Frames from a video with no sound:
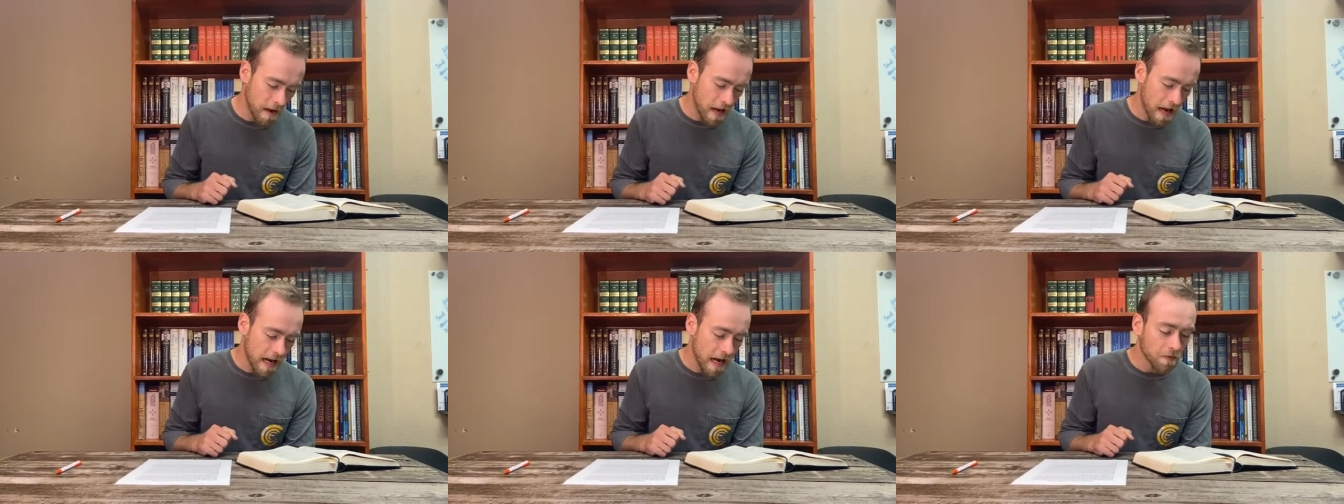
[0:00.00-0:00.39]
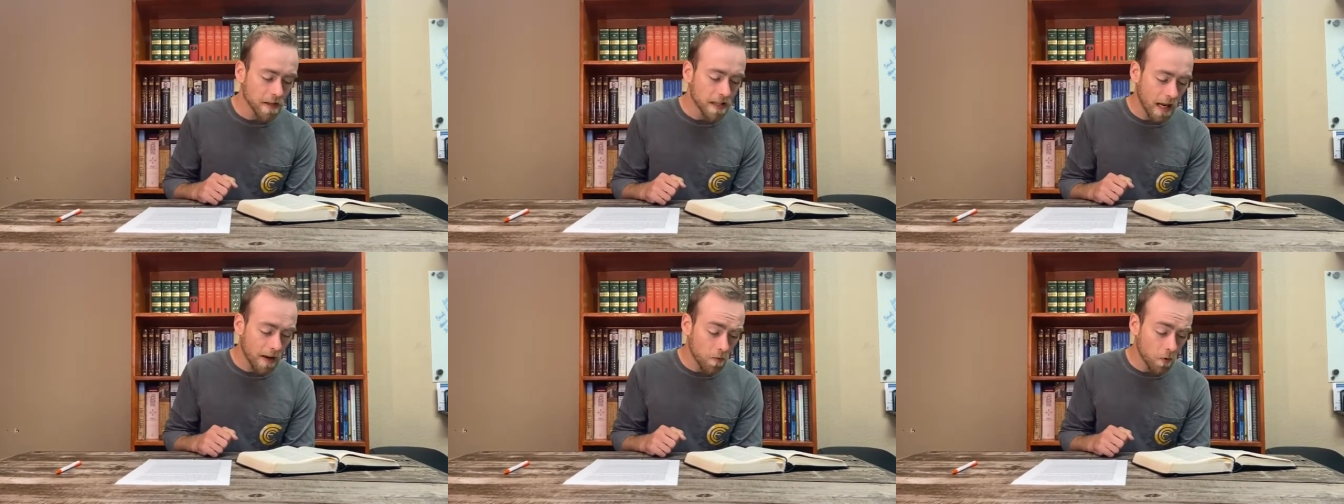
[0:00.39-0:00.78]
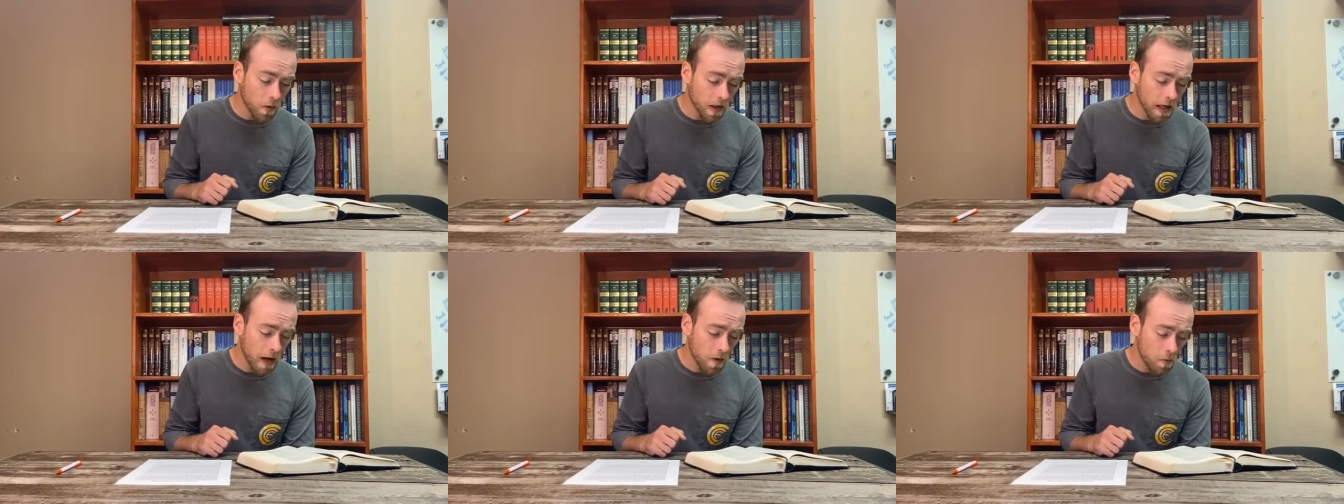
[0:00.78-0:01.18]
And every day
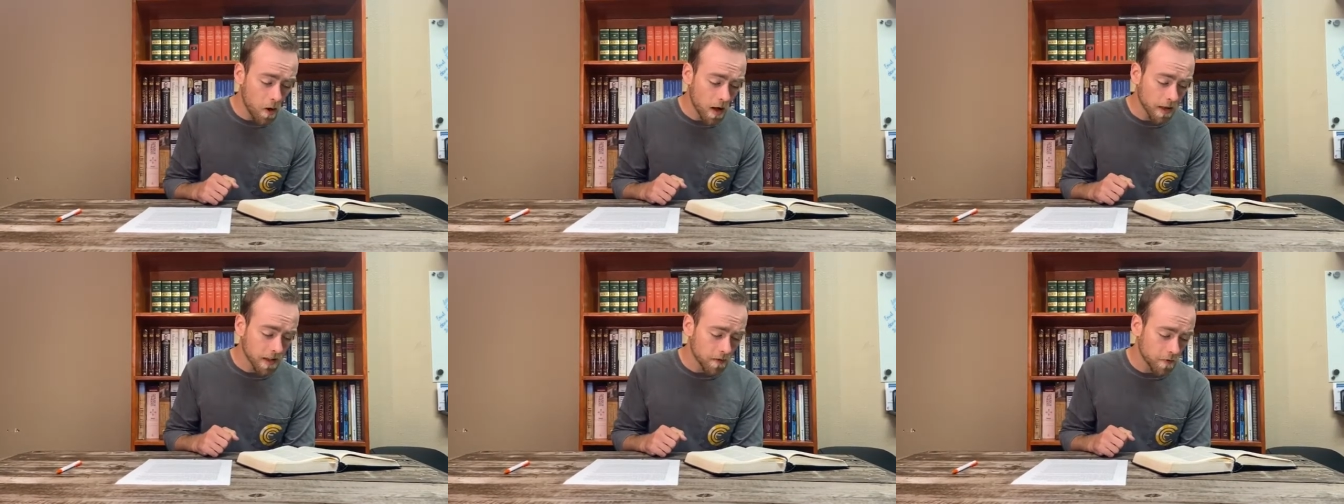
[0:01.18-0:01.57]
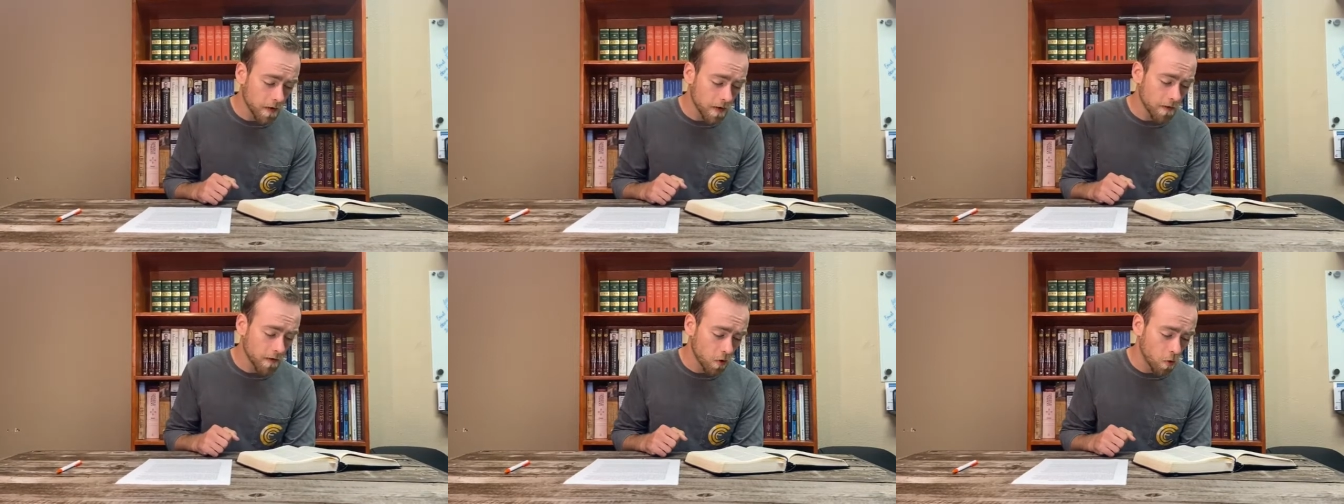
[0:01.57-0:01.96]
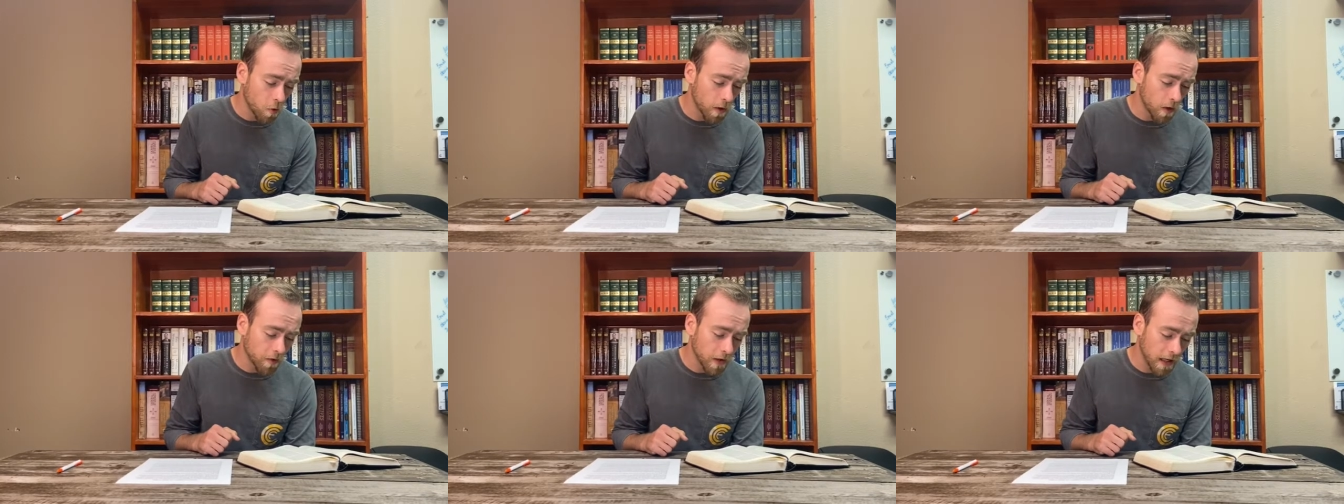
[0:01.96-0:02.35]
Mordecai walked in front of the
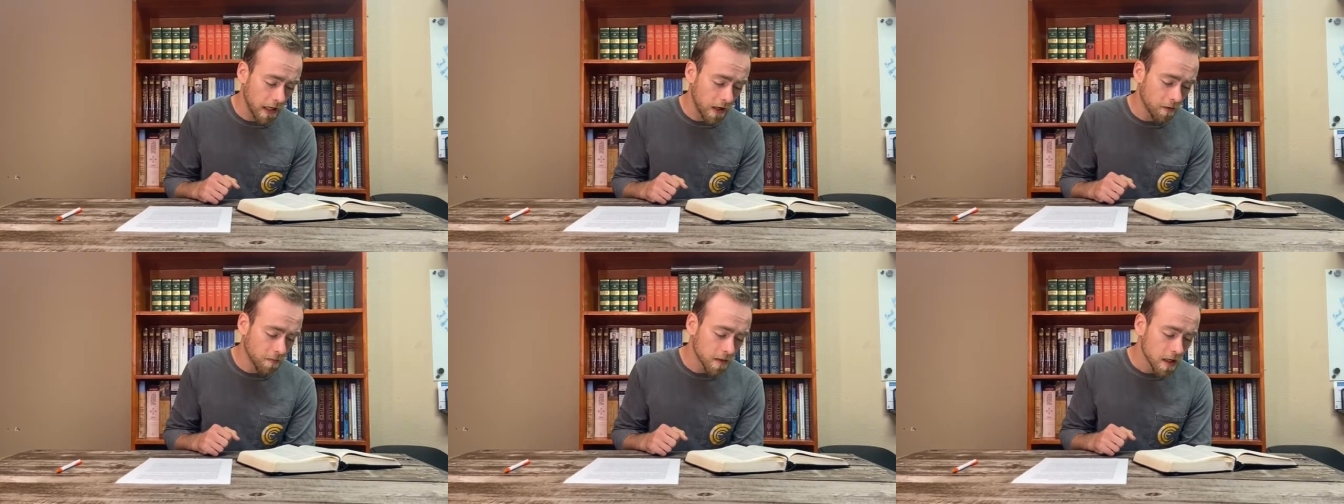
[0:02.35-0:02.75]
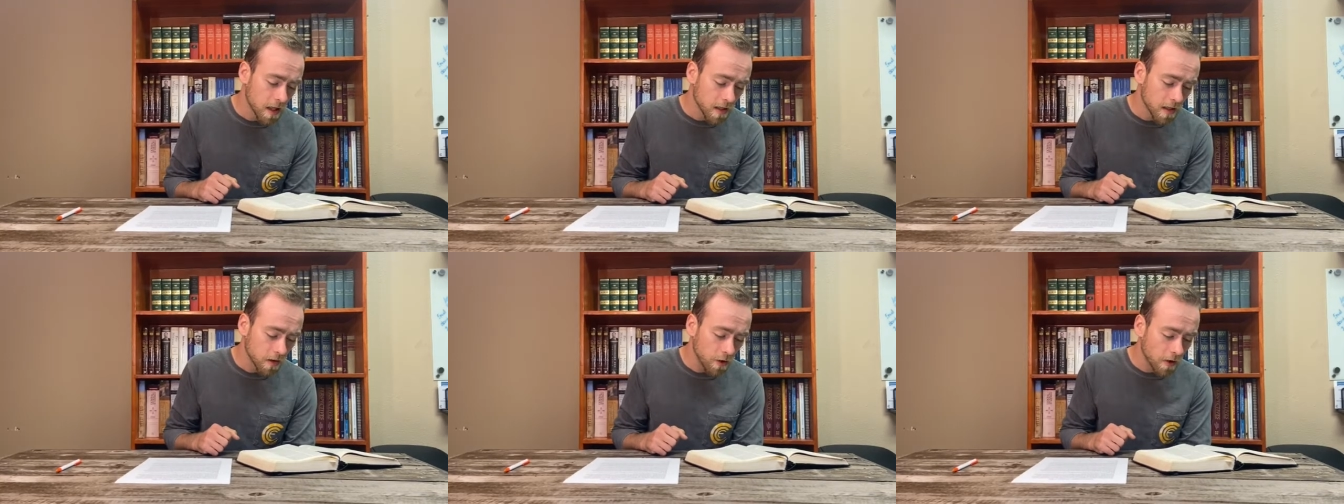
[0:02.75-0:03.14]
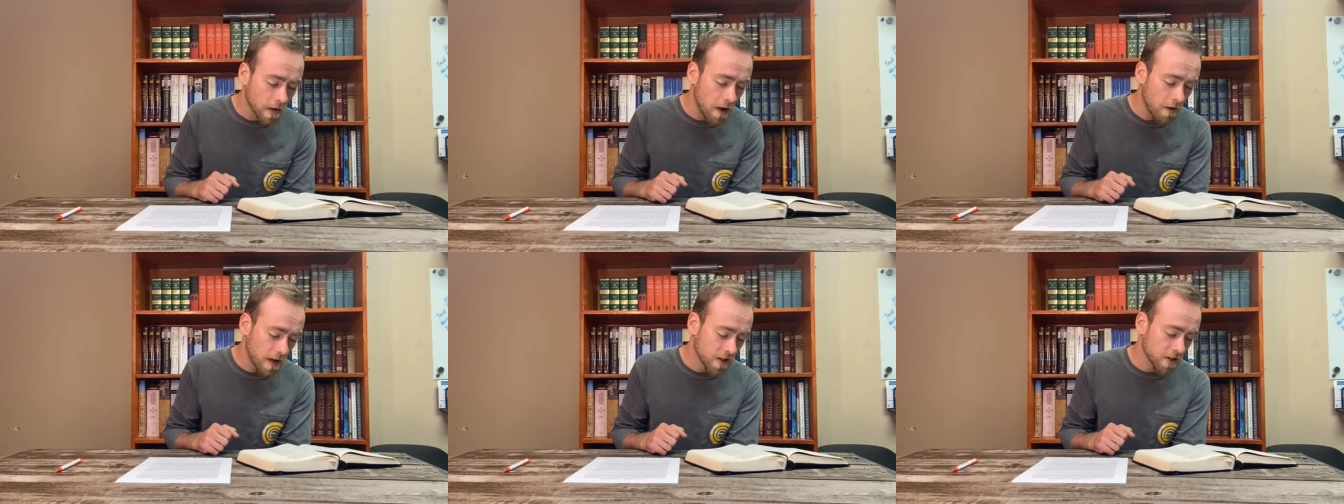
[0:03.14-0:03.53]
court of the harem to learn
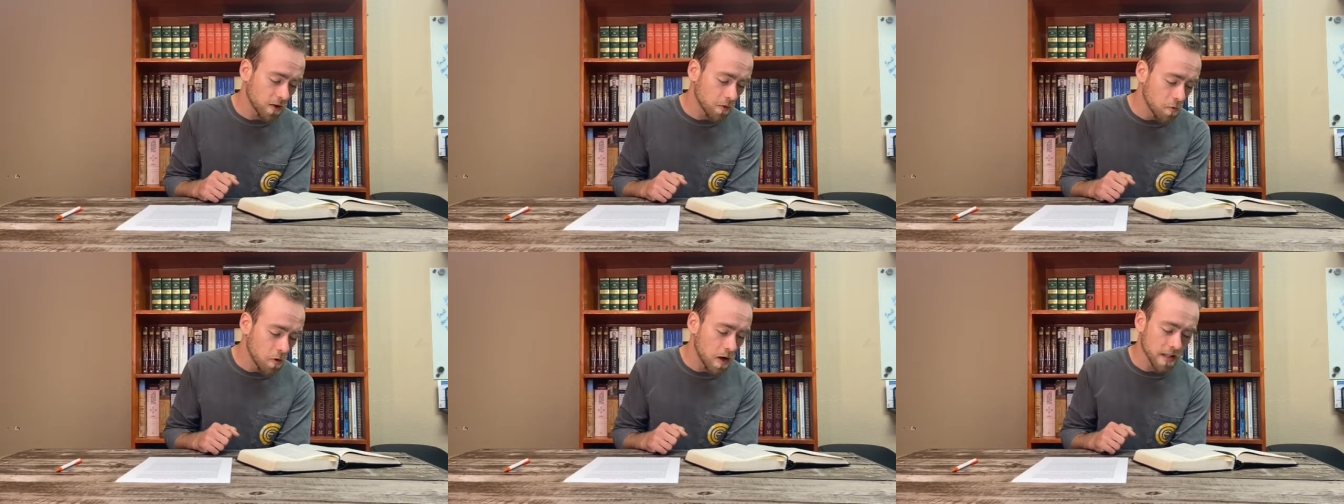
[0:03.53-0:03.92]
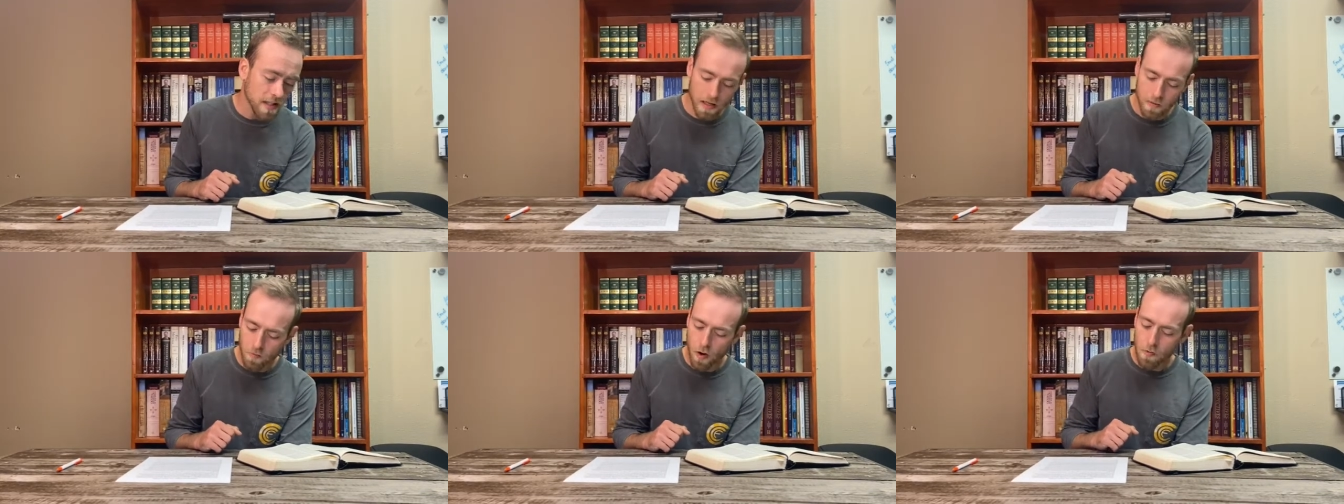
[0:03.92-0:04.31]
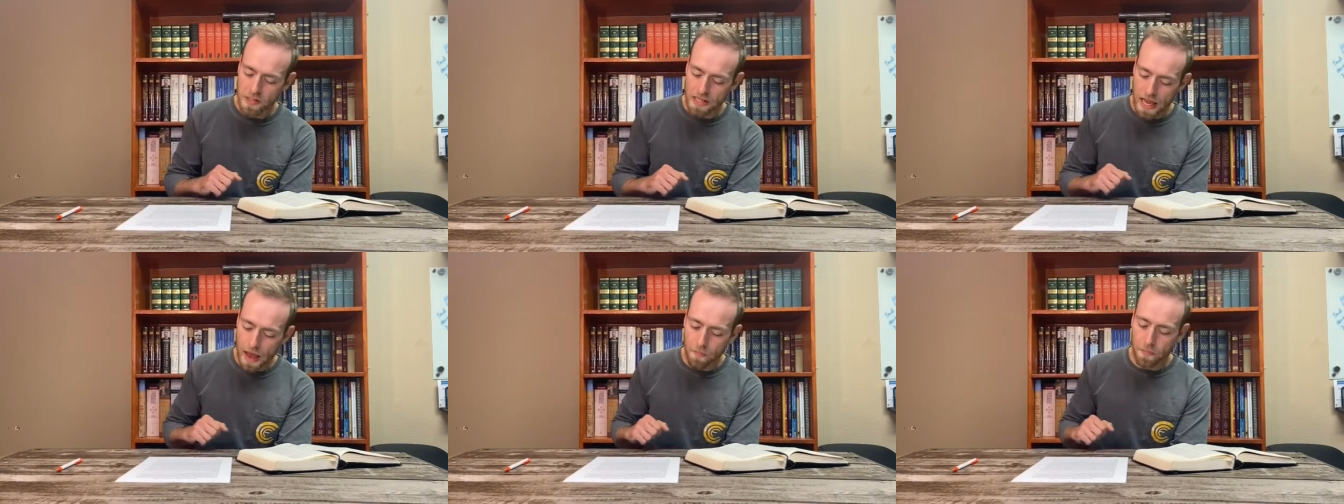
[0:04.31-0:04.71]
how Esther was and what
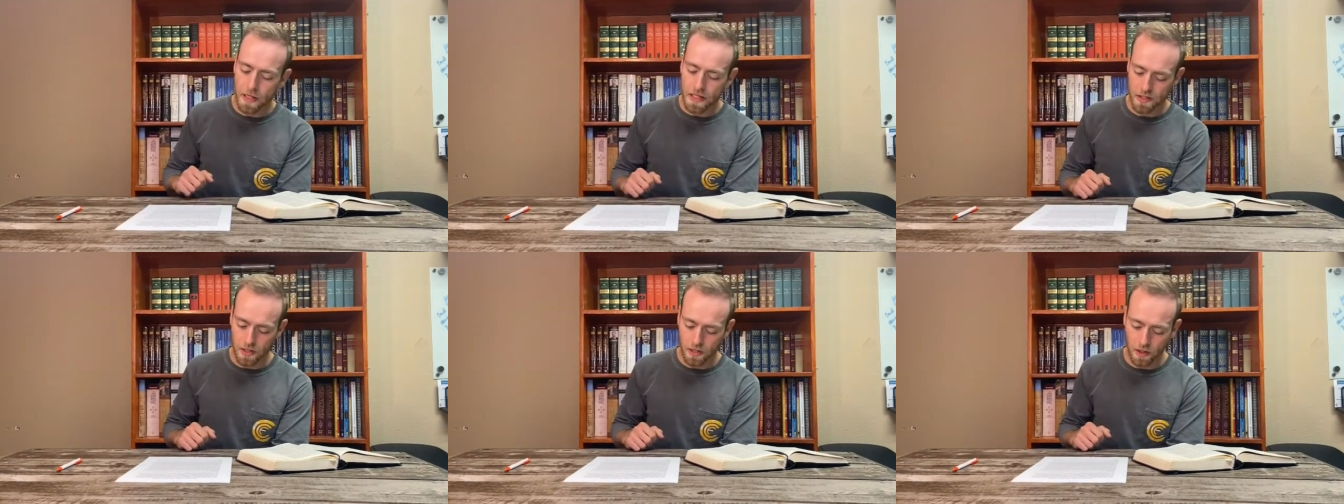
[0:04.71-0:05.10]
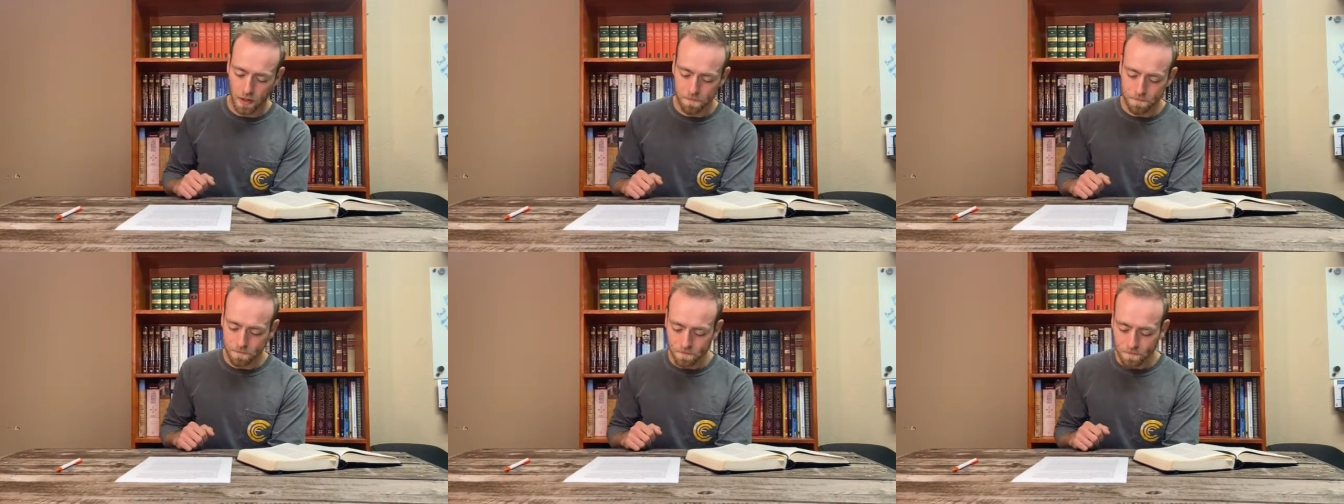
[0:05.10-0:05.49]
was happening to her.